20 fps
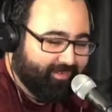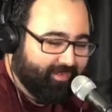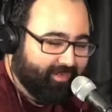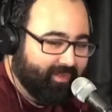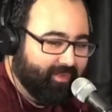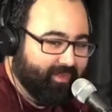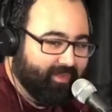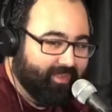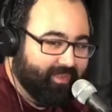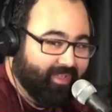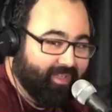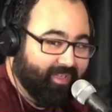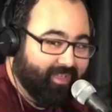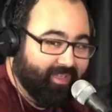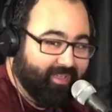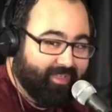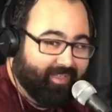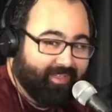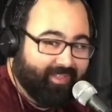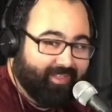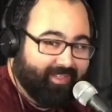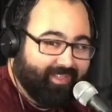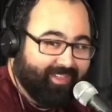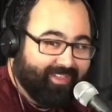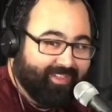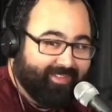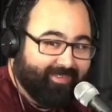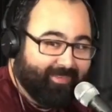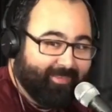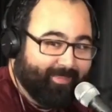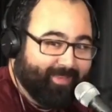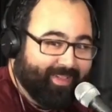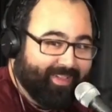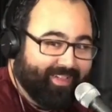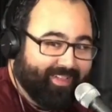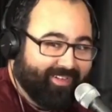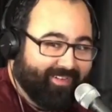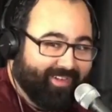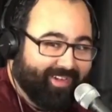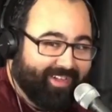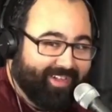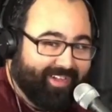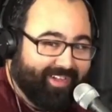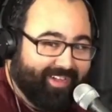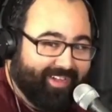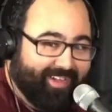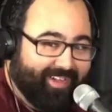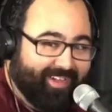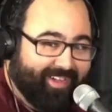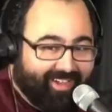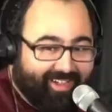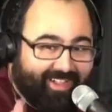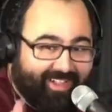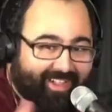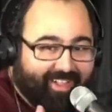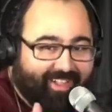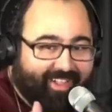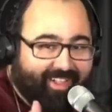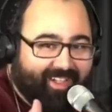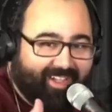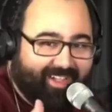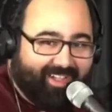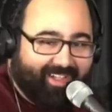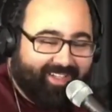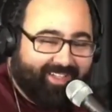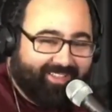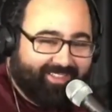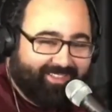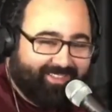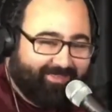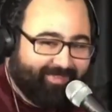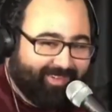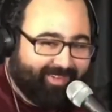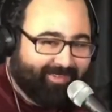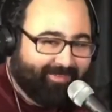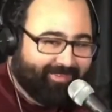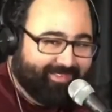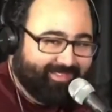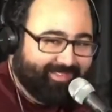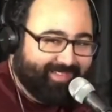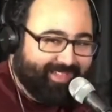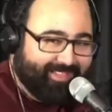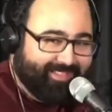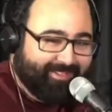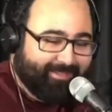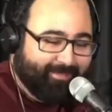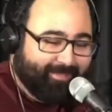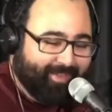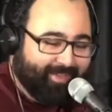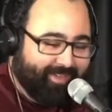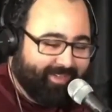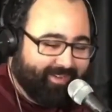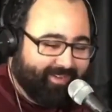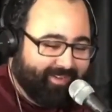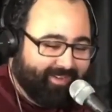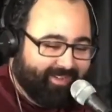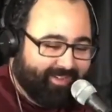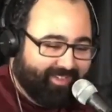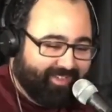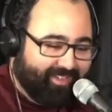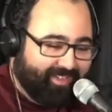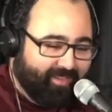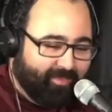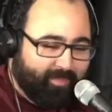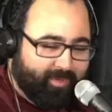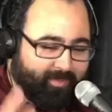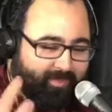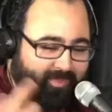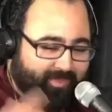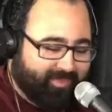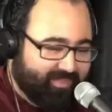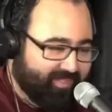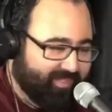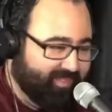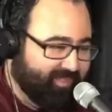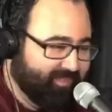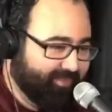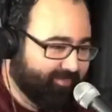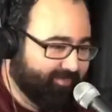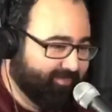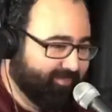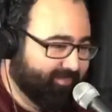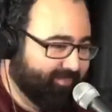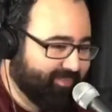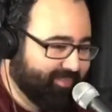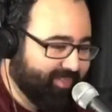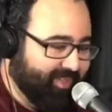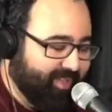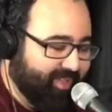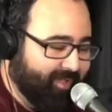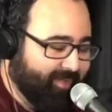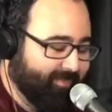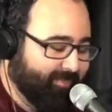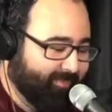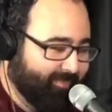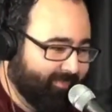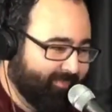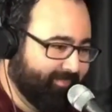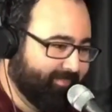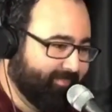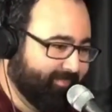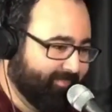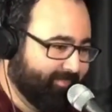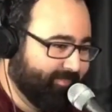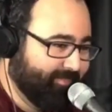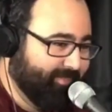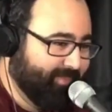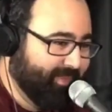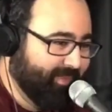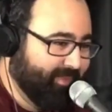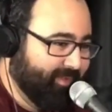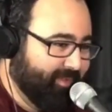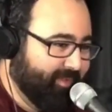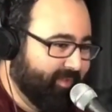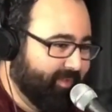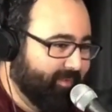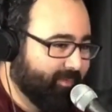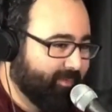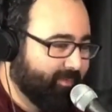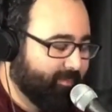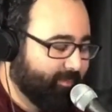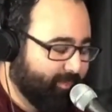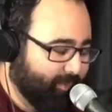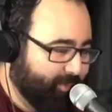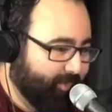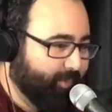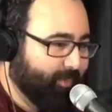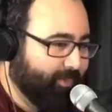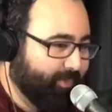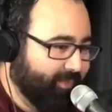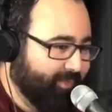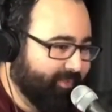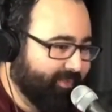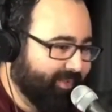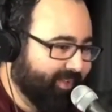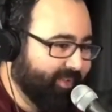right. Hey, we're back. We're here. Hi, welcome to Dads in the Pod. In a moment, you'll see Tom Booth. I